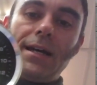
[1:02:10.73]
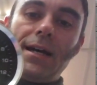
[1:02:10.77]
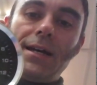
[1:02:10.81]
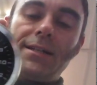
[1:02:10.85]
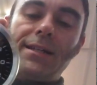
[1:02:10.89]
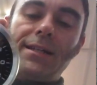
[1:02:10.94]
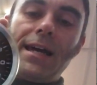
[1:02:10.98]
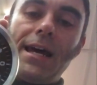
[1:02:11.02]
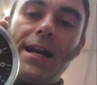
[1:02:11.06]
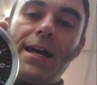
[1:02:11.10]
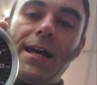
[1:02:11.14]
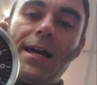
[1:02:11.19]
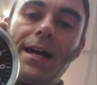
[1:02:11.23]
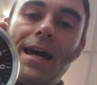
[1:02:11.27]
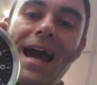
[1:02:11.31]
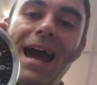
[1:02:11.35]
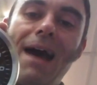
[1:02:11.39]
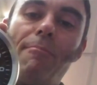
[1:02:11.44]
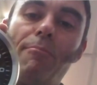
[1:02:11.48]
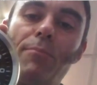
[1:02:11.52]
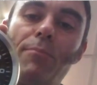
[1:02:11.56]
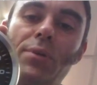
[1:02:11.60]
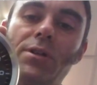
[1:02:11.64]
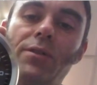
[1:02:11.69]
it's, getting
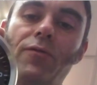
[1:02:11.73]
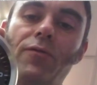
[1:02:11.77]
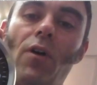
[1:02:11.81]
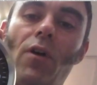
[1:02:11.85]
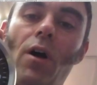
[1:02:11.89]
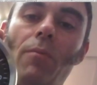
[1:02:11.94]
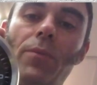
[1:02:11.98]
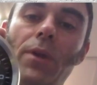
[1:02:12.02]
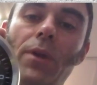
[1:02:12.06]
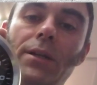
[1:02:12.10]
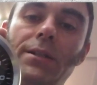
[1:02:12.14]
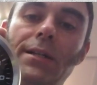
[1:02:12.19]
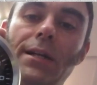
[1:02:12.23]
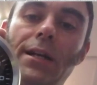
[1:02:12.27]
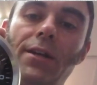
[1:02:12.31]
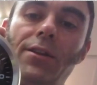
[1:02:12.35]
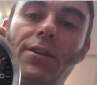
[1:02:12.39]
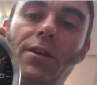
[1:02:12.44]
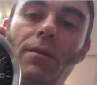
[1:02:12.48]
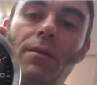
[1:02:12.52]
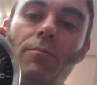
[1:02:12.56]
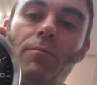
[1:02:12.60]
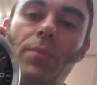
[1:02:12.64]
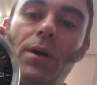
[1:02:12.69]
amps from the
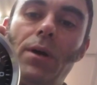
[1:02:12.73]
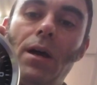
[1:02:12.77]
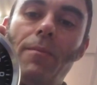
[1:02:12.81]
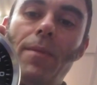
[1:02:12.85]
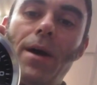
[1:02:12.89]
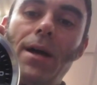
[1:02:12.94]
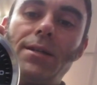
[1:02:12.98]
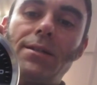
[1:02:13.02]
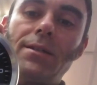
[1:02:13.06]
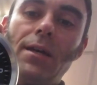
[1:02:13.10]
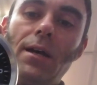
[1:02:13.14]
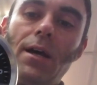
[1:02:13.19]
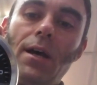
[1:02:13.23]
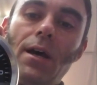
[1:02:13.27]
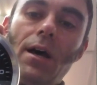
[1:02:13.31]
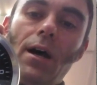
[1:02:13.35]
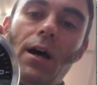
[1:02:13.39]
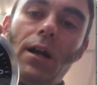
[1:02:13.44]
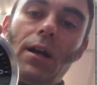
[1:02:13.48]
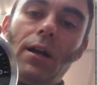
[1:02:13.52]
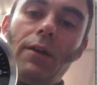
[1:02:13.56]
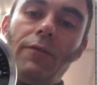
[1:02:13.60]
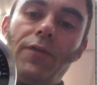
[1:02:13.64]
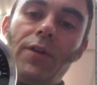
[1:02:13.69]
dilithium BMS,
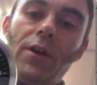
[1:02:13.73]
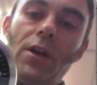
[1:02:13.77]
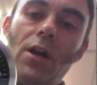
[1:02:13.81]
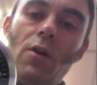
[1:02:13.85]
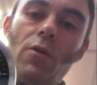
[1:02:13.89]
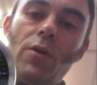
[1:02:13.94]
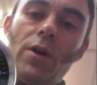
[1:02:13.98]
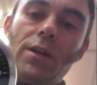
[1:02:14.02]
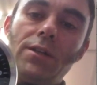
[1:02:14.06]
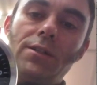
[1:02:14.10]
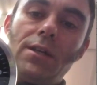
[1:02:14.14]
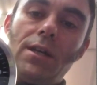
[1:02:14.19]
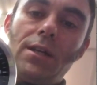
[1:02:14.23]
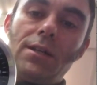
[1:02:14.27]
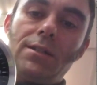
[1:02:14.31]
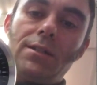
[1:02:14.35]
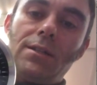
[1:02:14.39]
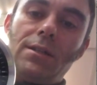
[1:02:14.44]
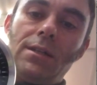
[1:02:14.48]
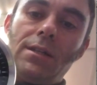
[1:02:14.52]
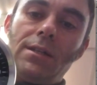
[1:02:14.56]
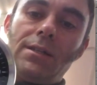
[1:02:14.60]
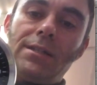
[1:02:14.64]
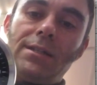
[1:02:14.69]
and if you notice, it's
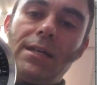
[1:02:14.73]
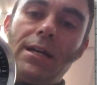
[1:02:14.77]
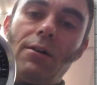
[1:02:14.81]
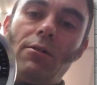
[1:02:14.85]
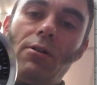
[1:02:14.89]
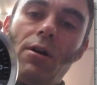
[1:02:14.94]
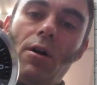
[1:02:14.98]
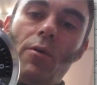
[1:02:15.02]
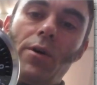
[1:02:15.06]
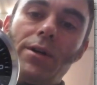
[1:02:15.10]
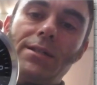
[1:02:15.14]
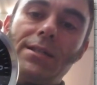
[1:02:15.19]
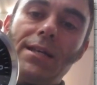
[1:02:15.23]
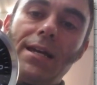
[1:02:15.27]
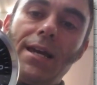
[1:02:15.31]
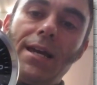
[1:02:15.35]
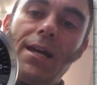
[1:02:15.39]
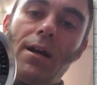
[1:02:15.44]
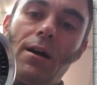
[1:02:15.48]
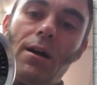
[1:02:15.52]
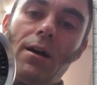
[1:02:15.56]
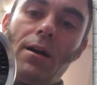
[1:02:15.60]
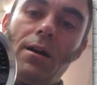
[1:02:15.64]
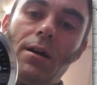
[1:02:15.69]
the zero is
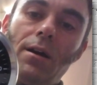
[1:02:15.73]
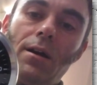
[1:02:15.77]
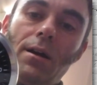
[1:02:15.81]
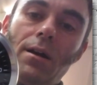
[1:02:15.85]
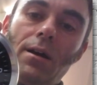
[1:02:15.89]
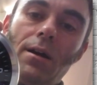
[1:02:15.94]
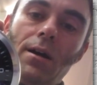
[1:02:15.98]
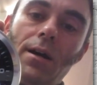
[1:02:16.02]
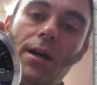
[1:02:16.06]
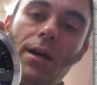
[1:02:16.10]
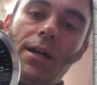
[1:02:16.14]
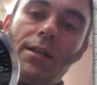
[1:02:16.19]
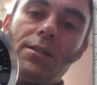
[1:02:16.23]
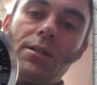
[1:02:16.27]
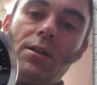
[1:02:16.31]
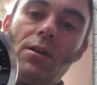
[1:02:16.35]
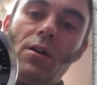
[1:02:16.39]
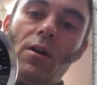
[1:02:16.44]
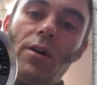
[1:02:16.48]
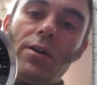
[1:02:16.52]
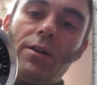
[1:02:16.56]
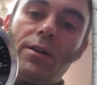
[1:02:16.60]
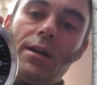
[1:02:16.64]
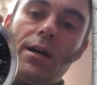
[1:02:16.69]
here. It's
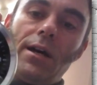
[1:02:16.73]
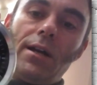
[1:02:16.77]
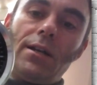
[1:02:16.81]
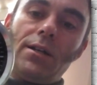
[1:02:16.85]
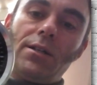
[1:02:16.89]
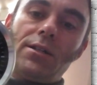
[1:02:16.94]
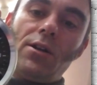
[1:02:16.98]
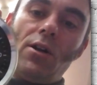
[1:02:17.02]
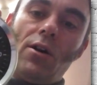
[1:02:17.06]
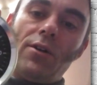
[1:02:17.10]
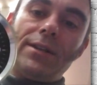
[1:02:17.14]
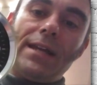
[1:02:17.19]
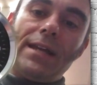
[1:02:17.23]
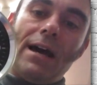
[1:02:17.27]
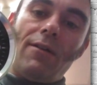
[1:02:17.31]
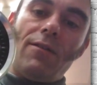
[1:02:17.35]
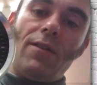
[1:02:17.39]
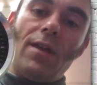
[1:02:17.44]
not. It's not down